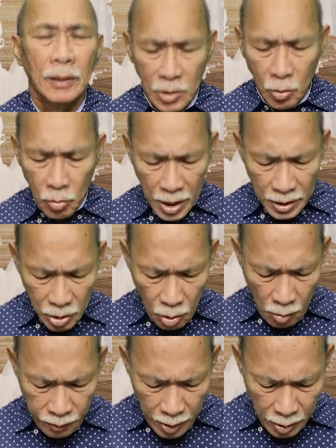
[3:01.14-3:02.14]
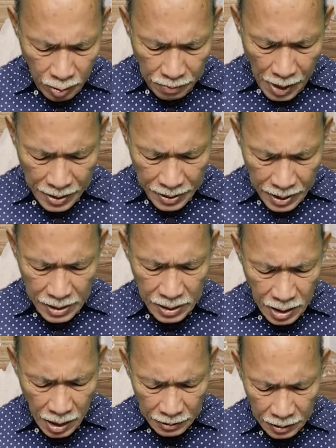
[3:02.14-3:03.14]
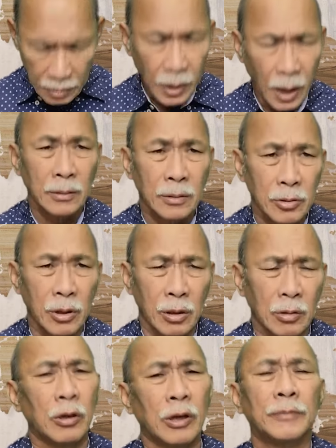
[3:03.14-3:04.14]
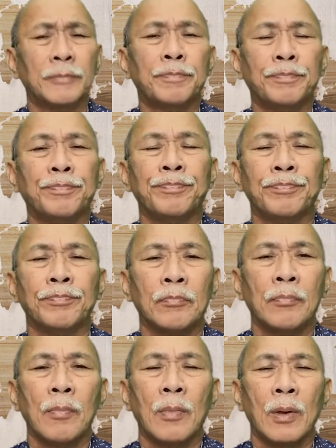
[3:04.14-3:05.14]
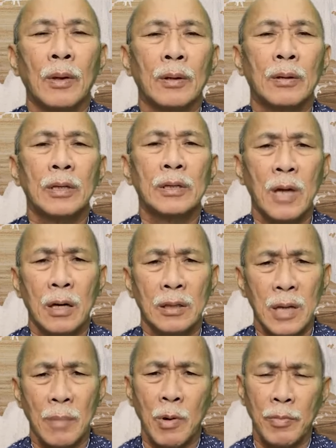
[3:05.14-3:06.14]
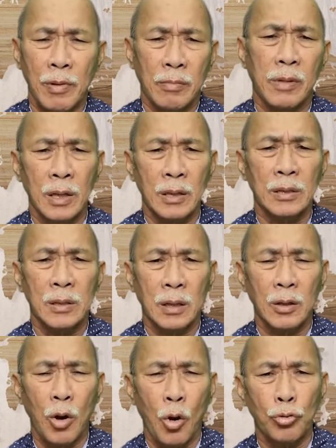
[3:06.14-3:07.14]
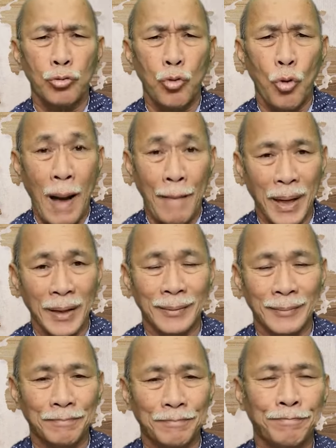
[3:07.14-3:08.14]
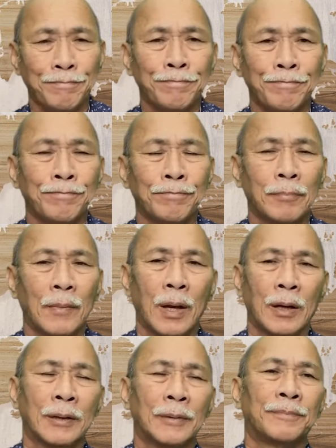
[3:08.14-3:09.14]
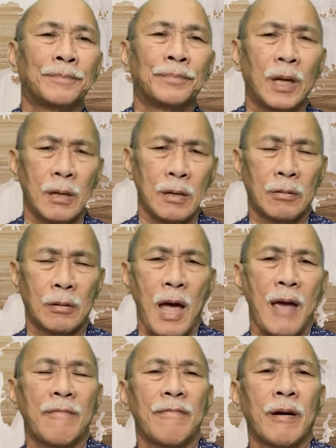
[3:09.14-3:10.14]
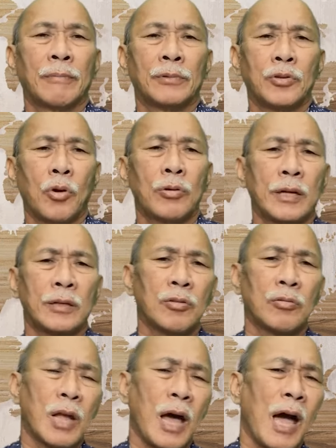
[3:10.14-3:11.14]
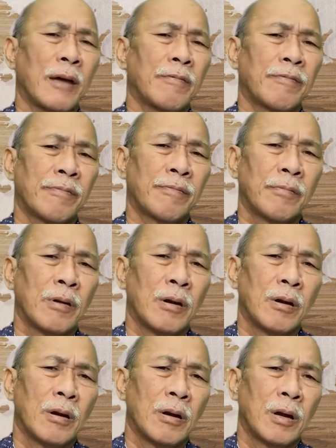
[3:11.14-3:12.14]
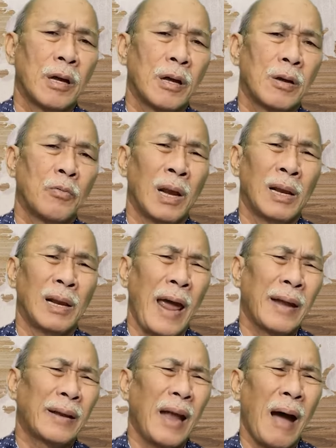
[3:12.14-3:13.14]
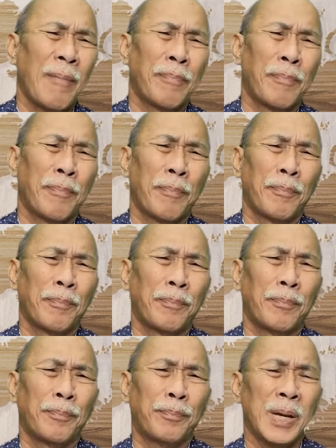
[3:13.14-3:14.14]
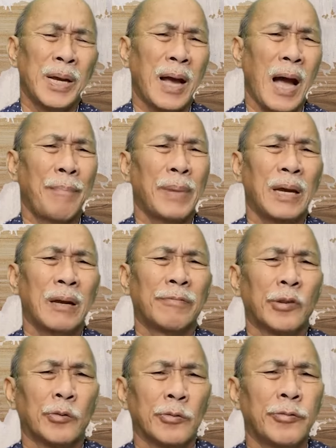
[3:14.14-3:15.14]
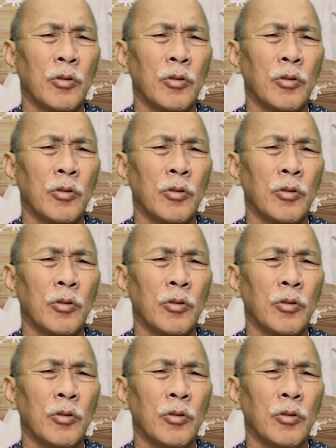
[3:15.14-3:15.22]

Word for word: once you offer your bodies unto the Lord, these are some of the things that ought to happen in your life, so that your life will end up becoming fruitful.